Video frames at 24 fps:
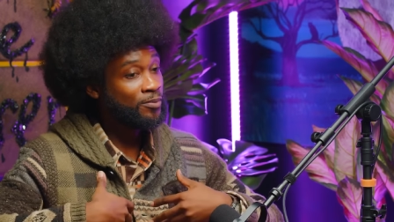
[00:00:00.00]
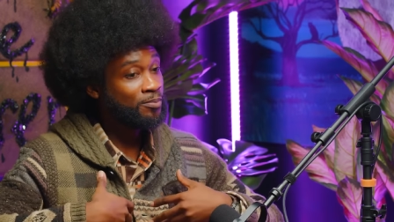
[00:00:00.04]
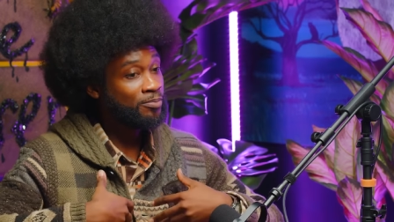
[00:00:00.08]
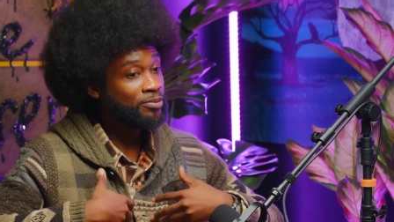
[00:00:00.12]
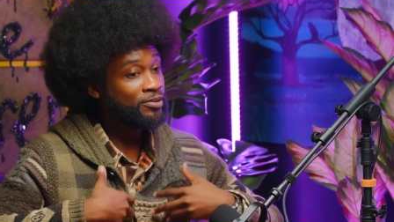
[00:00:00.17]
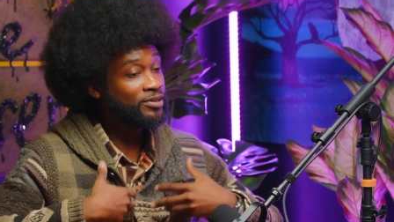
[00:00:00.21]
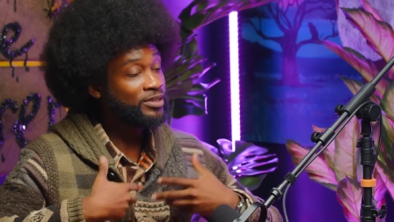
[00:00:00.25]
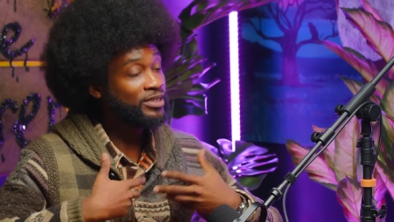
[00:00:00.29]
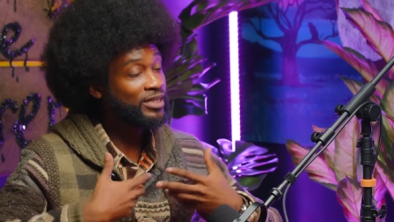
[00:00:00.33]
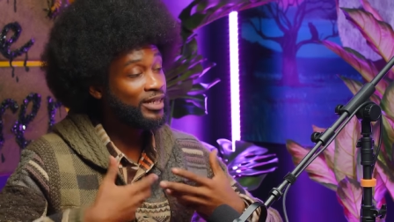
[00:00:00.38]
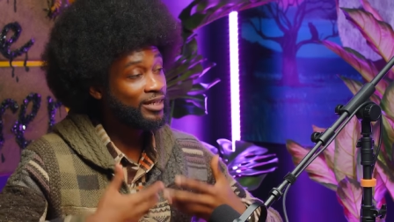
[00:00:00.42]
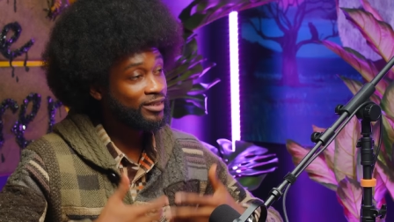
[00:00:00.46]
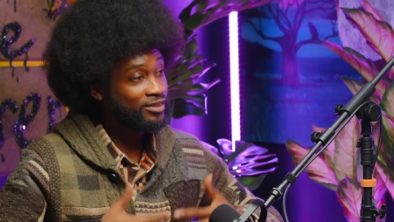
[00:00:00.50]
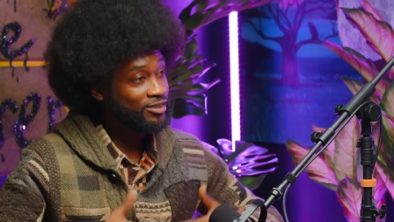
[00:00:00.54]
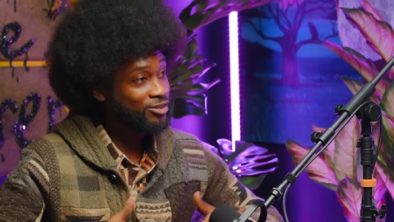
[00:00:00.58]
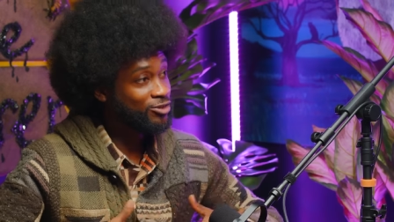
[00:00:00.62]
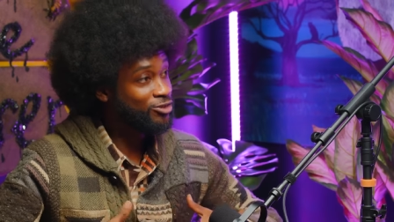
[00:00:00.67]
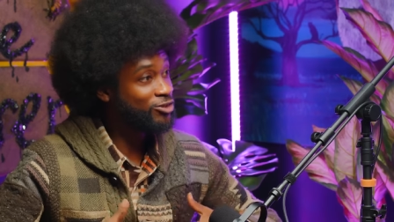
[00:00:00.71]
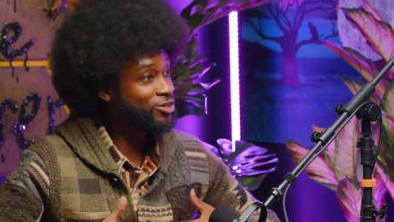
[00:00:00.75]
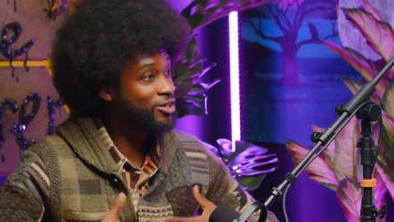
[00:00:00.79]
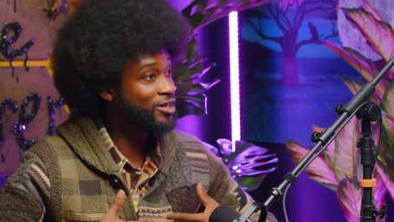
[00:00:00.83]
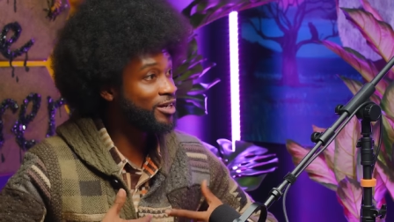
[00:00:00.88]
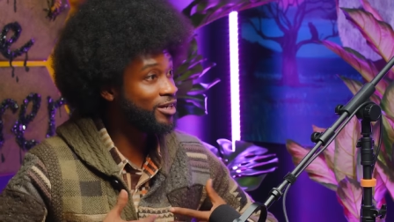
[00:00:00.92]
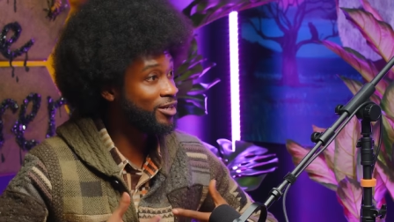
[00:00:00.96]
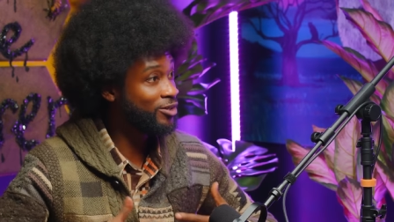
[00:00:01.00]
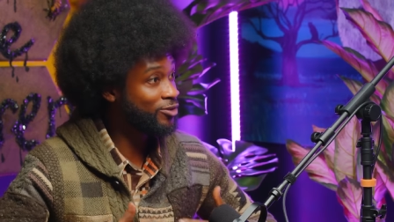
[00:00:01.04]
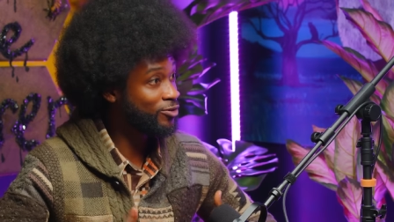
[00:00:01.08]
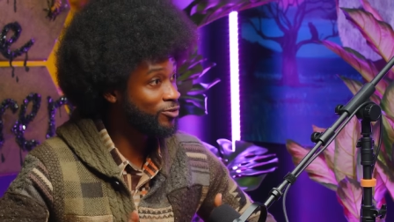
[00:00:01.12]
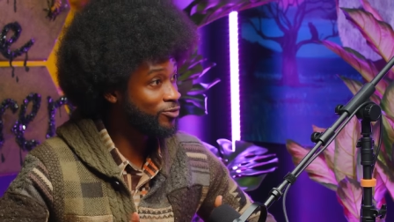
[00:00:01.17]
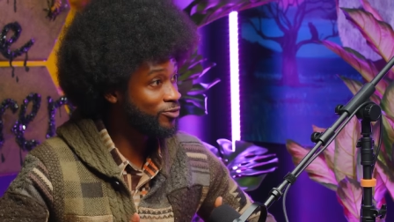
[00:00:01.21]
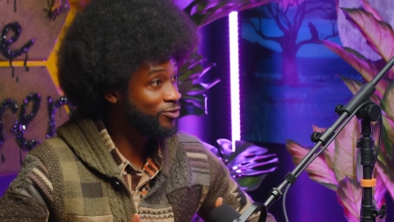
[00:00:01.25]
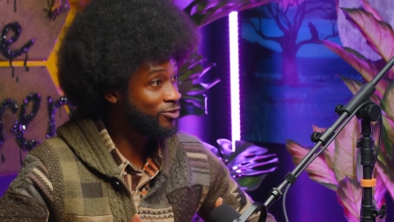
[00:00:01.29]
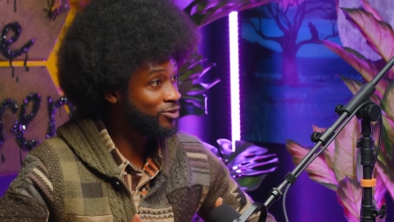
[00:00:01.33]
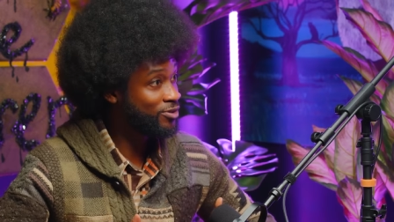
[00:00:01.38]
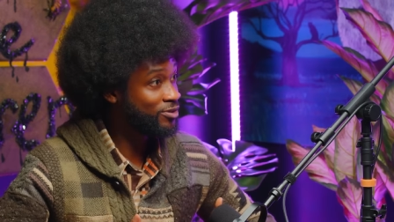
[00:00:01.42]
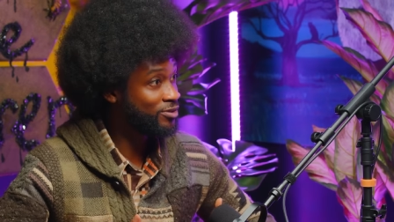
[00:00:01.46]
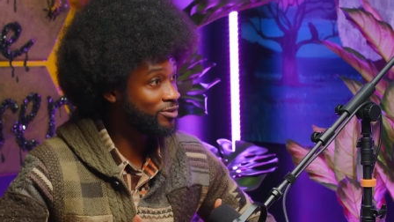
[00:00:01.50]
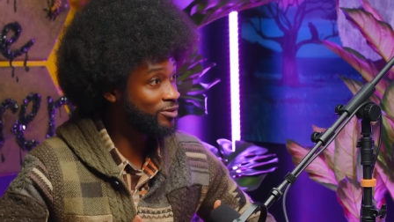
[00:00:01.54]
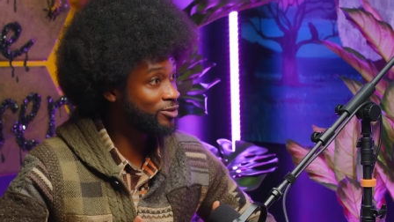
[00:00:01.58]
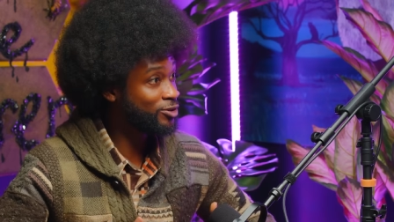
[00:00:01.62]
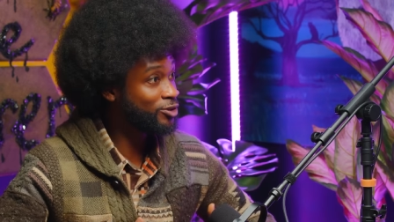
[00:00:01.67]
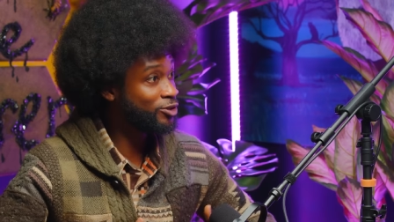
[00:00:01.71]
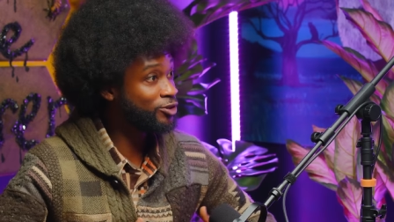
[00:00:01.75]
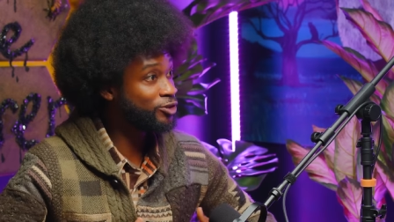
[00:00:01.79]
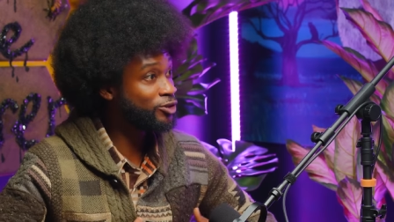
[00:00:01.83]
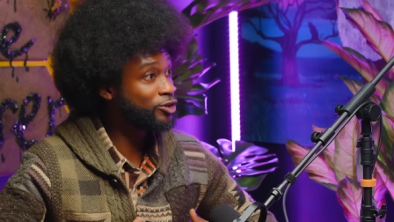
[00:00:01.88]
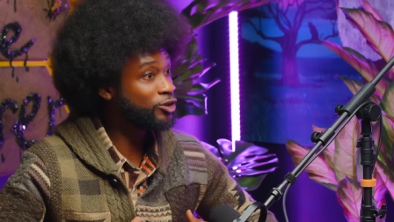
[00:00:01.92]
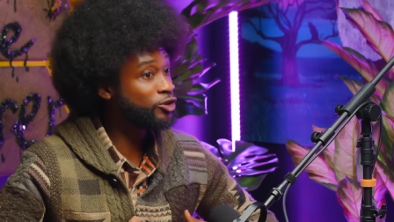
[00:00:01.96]
protected your health.
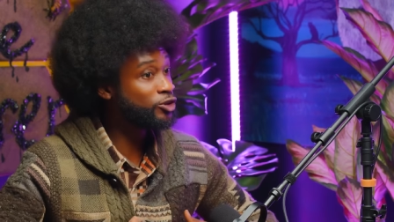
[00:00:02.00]
The